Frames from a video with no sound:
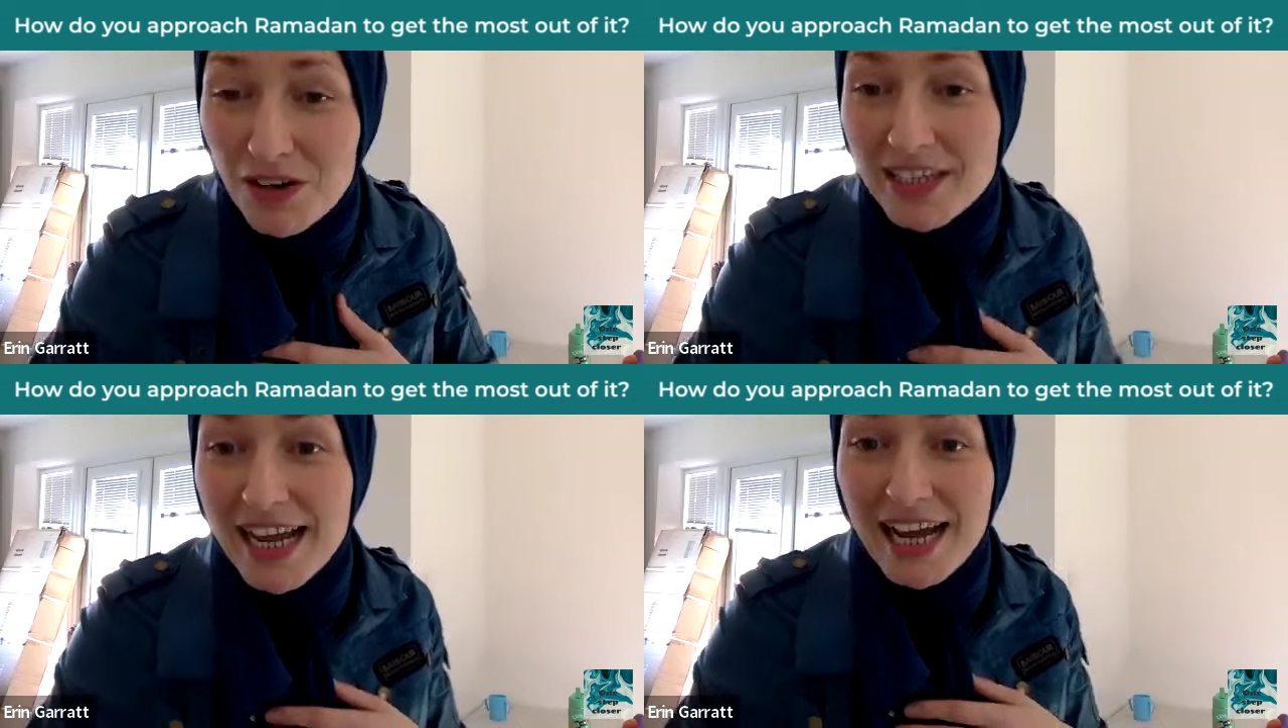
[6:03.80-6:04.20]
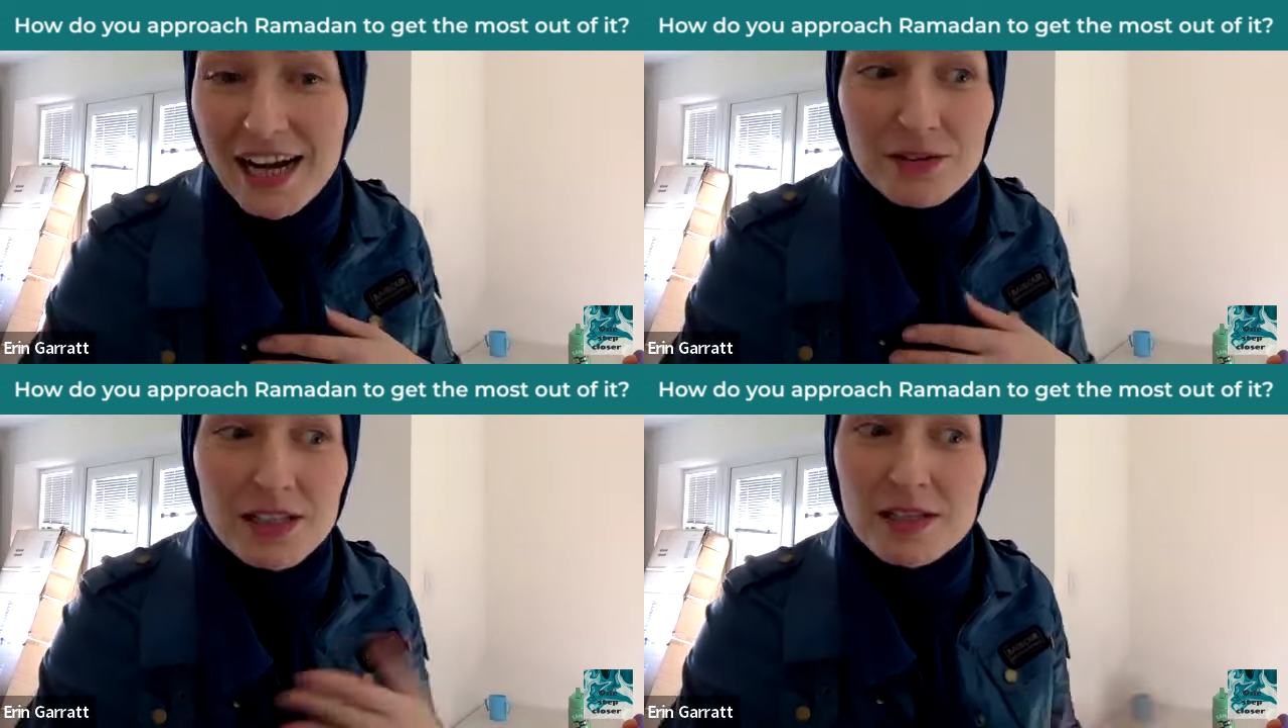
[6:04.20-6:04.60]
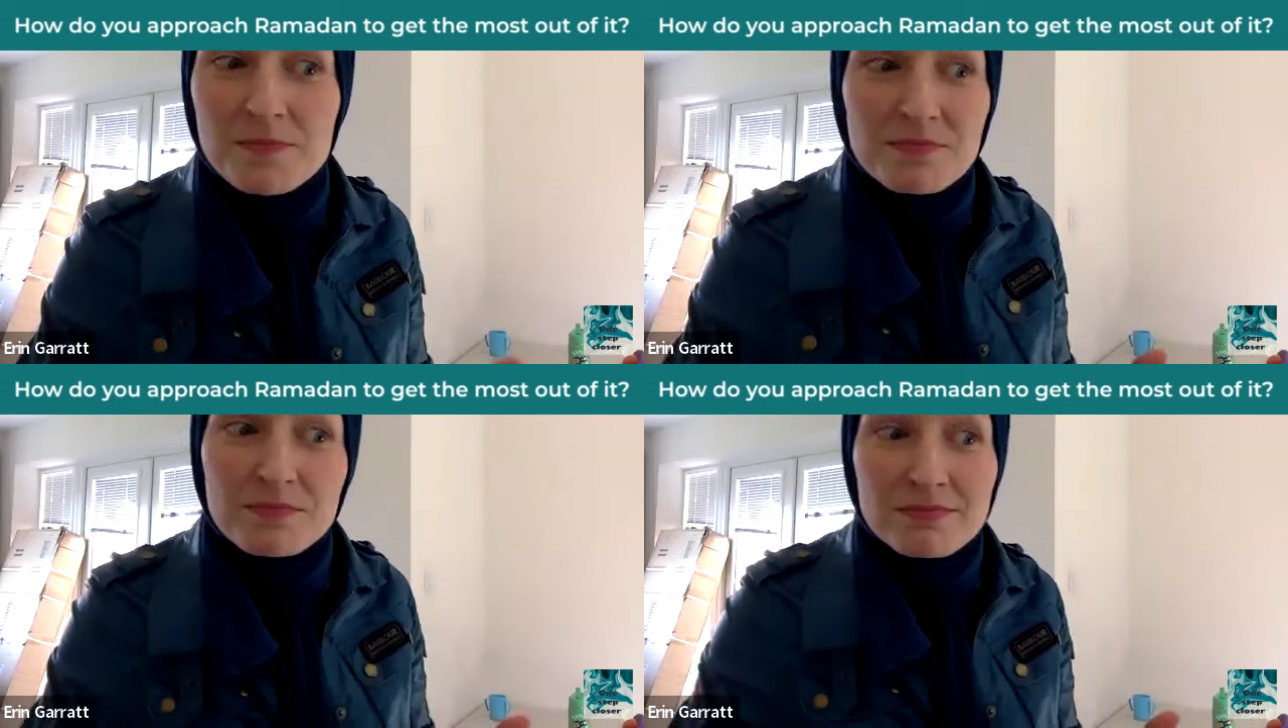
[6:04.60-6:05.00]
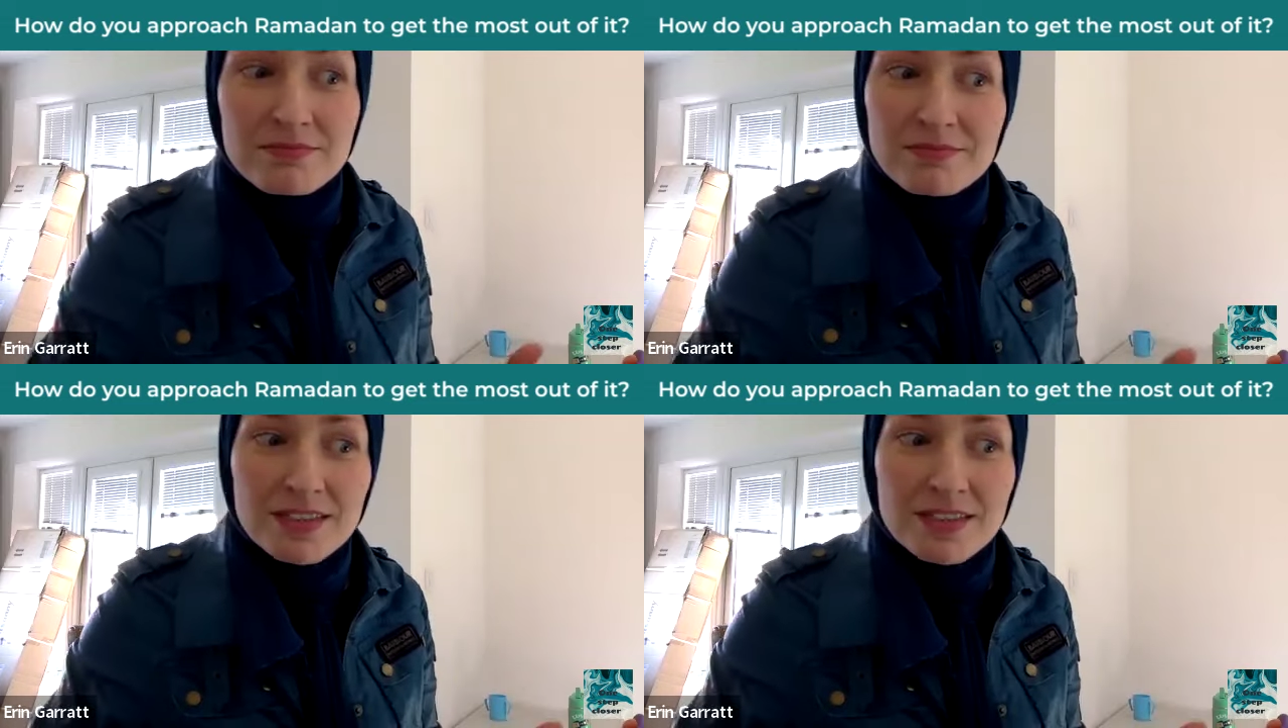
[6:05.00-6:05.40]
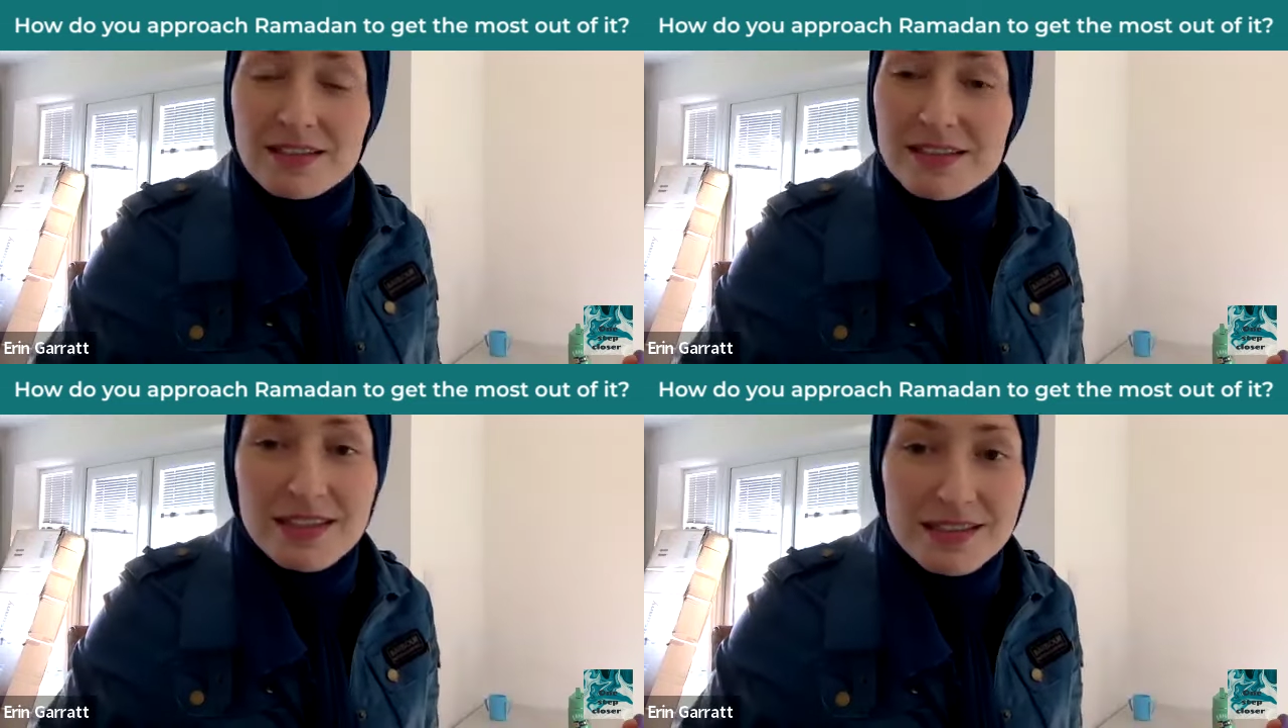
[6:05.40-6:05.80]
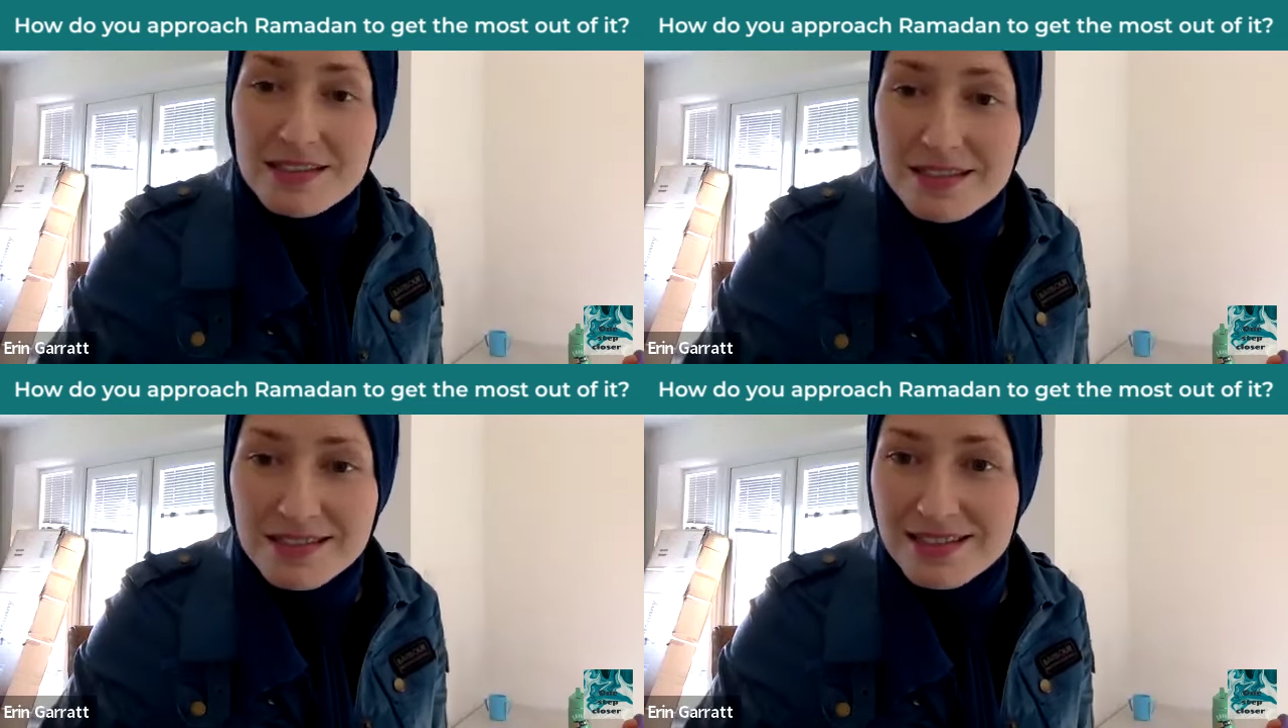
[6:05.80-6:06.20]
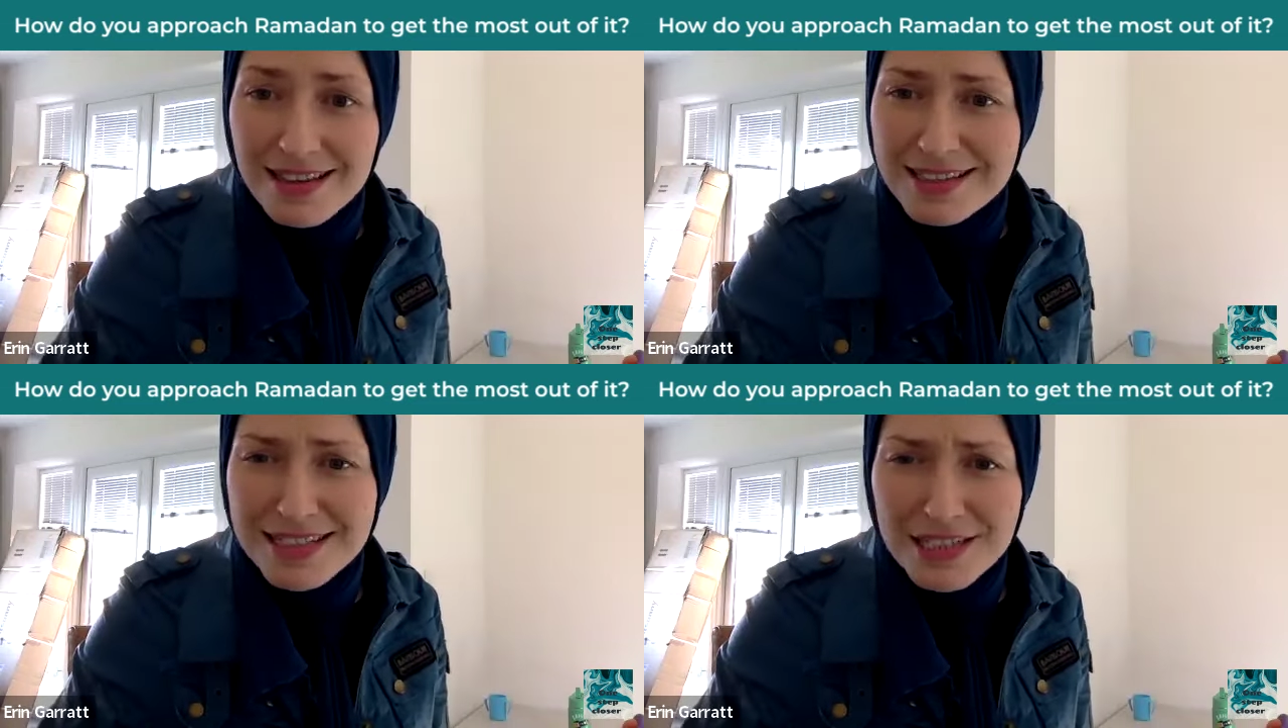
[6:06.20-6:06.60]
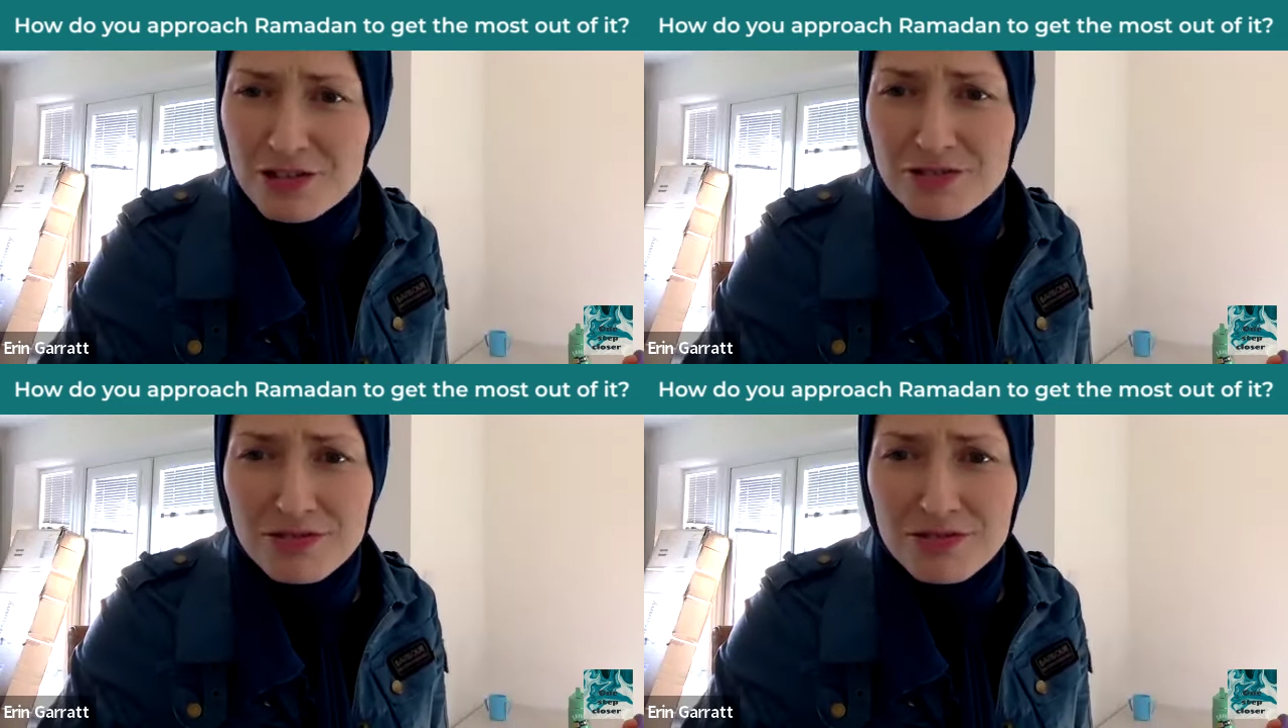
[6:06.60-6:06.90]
right now. Like that's an